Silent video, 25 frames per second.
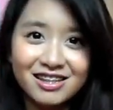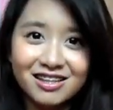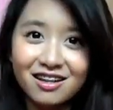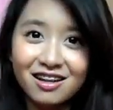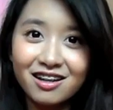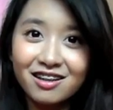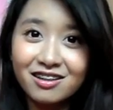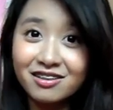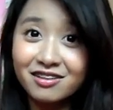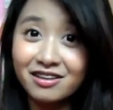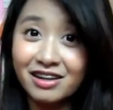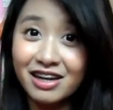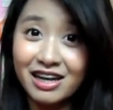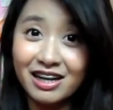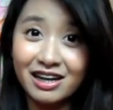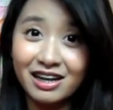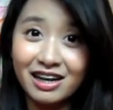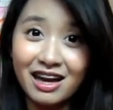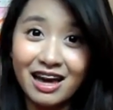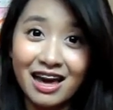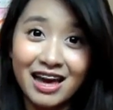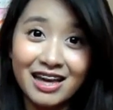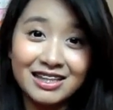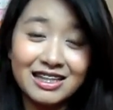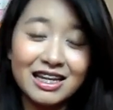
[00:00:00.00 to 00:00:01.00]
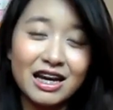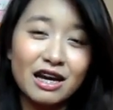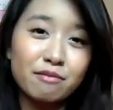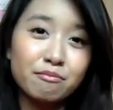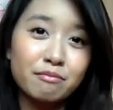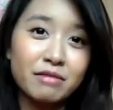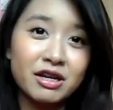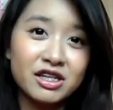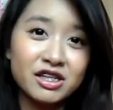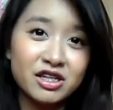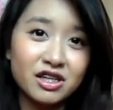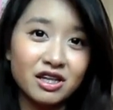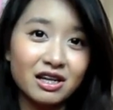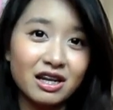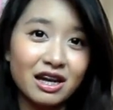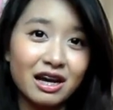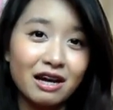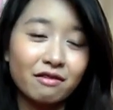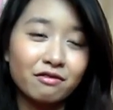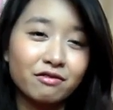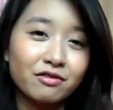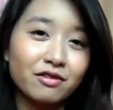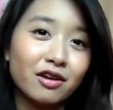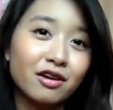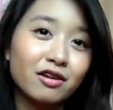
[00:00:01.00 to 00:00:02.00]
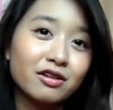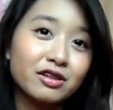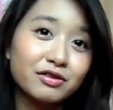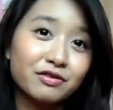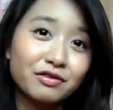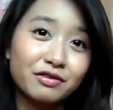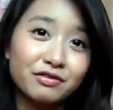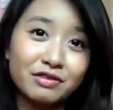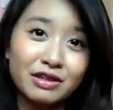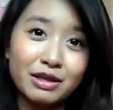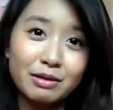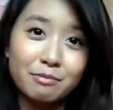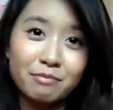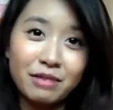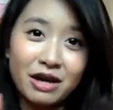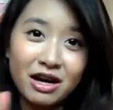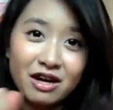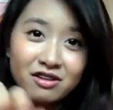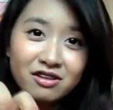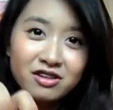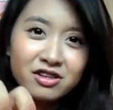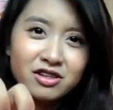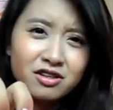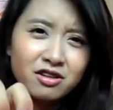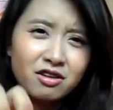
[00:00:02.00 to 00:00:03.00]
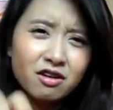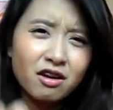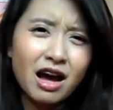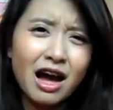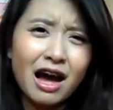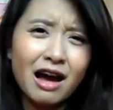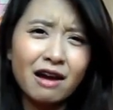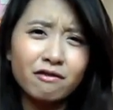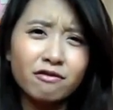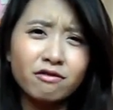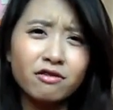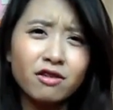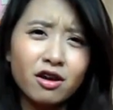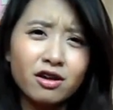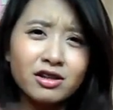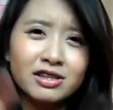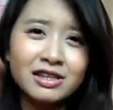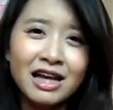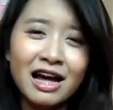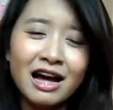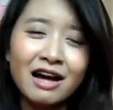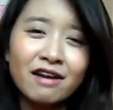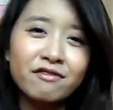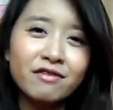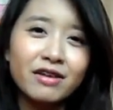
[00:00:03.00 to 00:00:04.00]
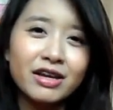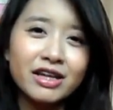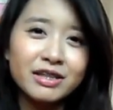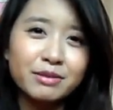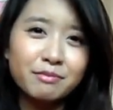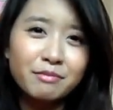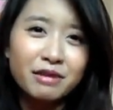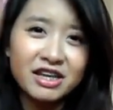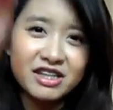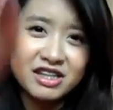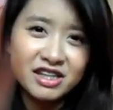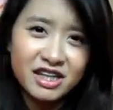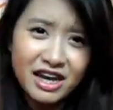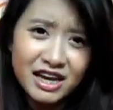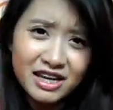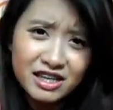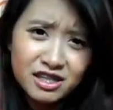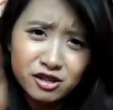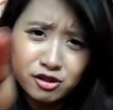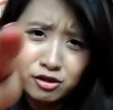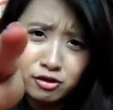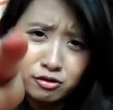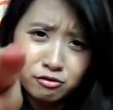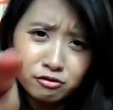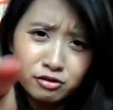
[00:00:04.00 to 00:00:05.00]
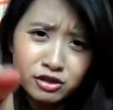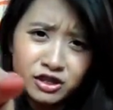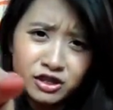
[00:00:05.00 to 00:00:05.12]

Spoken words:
So altogether, as I've mentioned, I've lost 50 pounds, so I've lost half as much as